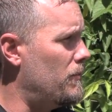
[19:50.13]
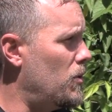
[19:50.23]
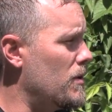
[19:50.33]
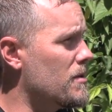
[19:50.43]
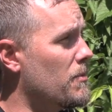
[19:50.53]

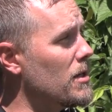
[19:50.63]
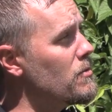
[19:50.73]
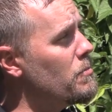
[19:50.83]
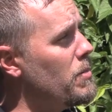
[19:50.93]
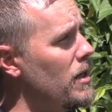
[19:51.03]
doing some
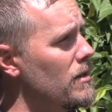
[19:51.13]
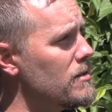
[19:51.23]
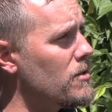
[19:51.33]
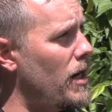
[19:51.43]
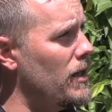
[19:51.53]
things with
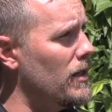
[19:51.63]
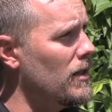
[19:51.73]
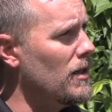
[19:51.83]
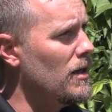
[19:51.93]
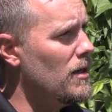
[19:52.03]
bees, trying to
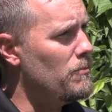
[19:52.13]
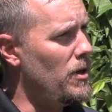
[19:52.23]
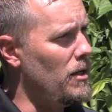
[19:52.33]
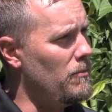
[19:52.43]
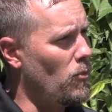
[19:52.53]
be